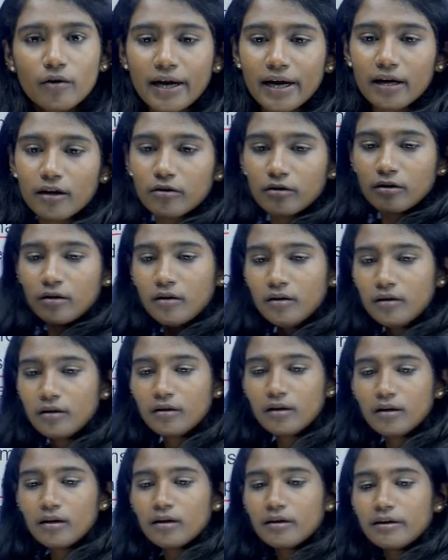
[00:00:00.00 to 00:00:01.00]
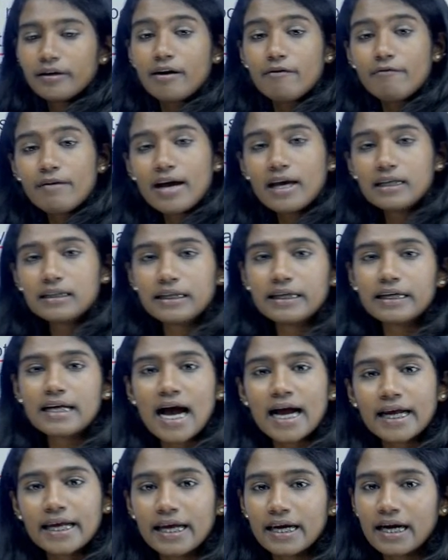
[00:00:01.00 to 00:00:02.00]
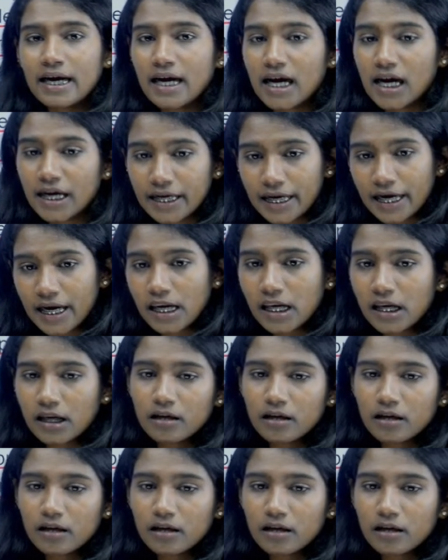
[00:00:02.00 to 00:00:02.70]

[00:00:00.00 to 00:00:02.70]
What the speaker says: can, you know, revise it again and again